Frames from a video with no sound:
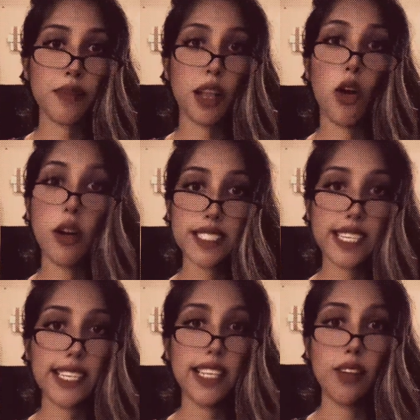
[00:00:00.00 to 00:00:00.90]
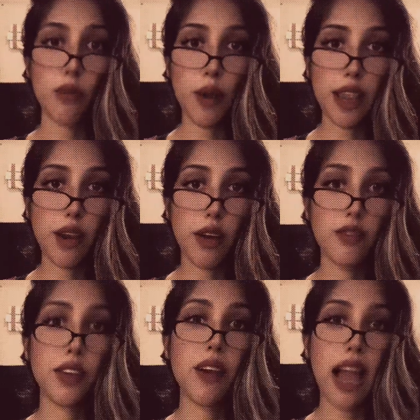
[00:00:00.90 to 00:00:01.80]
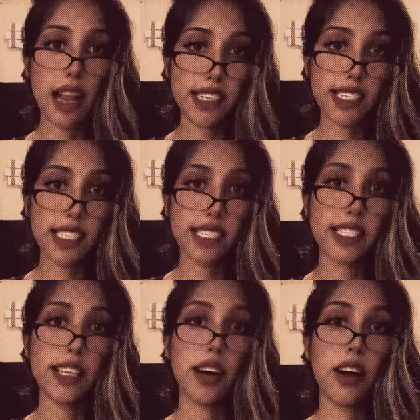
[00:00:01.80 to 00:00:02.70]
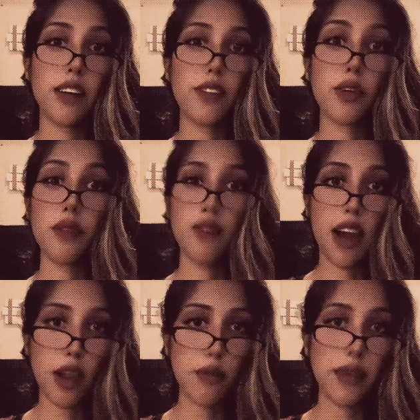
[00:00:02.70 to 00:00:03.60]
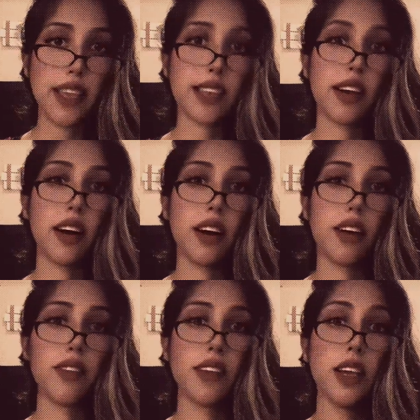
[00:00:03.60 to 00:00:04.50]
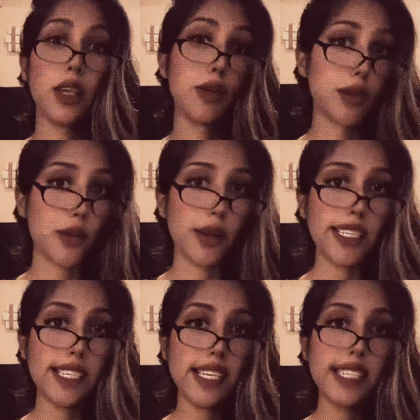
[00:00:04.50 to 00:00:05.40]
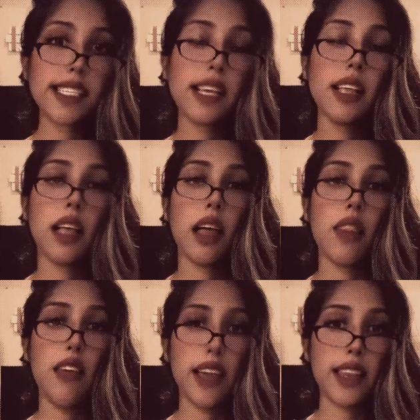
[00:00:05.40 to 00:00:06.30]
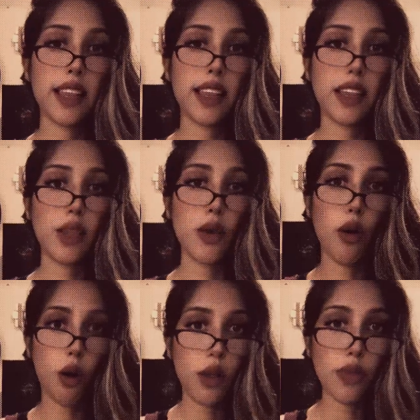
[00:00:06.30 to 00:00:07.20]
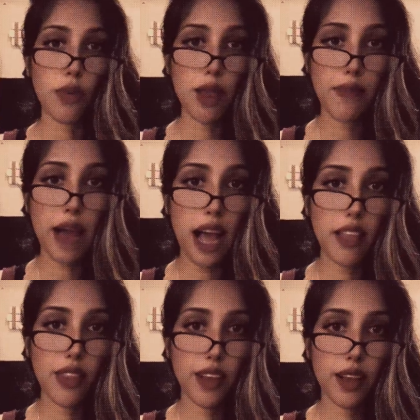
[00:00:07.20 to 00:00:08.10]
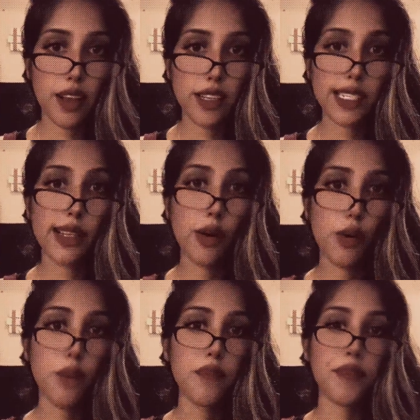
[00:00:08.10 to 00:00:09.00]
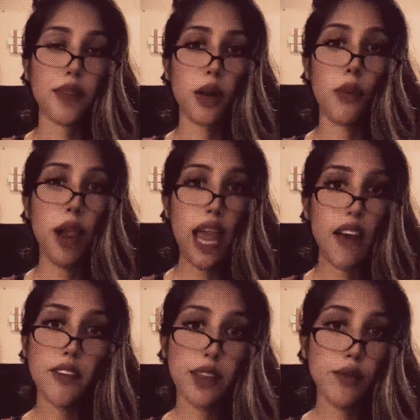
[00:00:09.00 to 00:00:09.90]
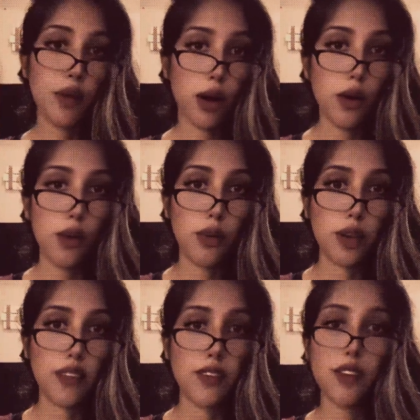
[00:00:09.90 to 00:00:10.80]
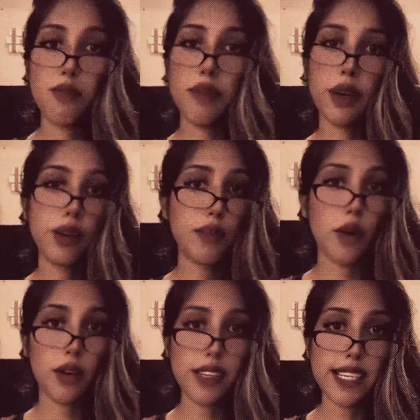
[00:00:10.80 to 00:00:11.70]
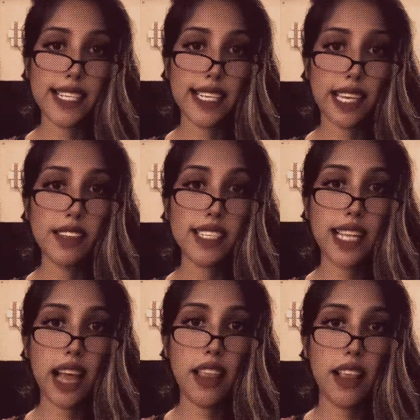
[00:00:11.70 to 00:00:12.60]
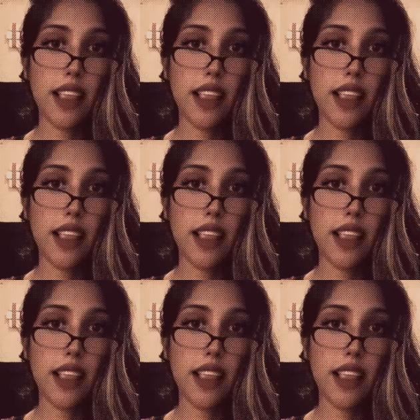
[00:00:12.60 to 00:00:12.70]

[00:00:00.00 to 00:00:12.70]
consciously aware of your actions, of your environment, of your choices, then you're on the right path. So wherever you go, if you've built up all these skill set,